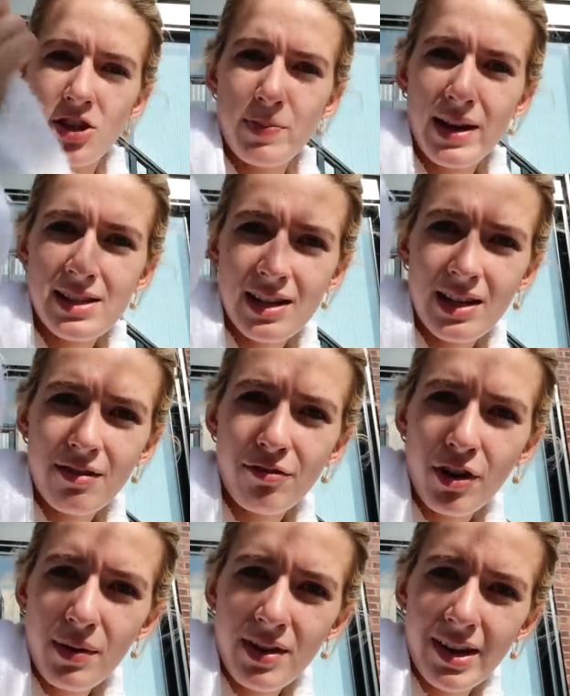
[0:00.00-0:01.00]
She's basically
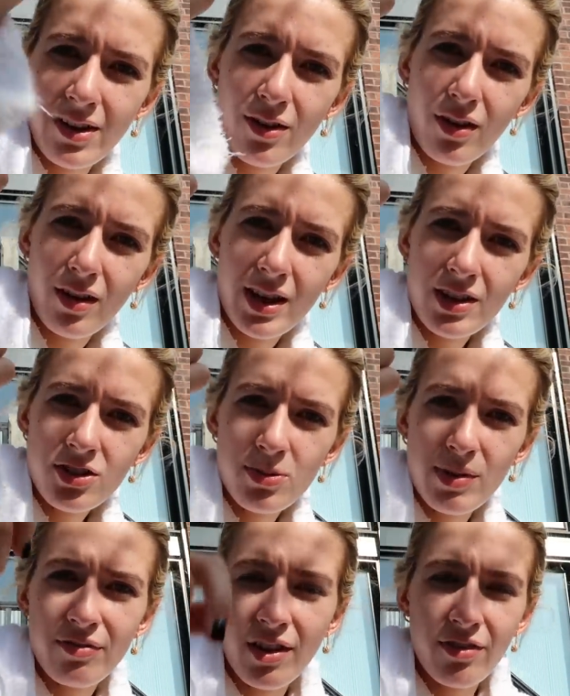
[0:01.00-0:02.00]
ruined it all. It used
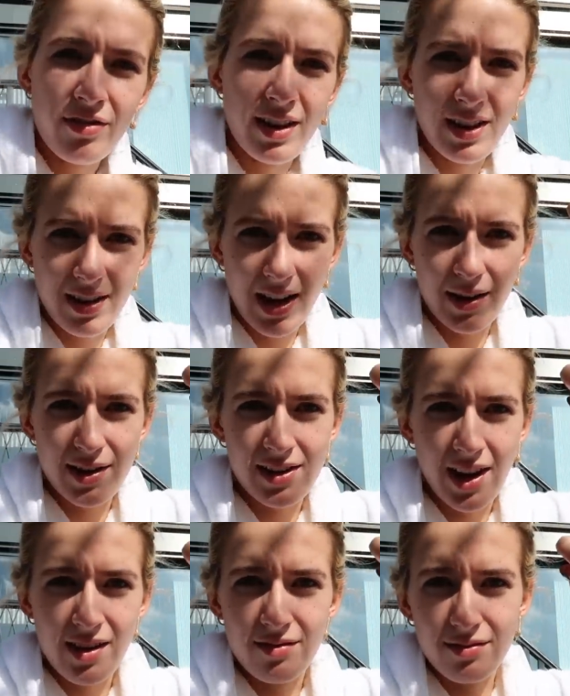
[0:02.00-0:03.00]
to be fluffy and now
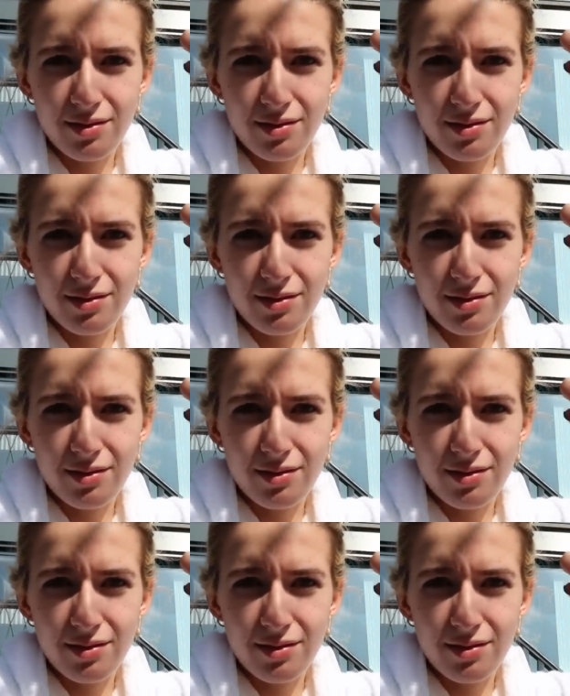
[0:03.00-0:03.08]
it's kind of.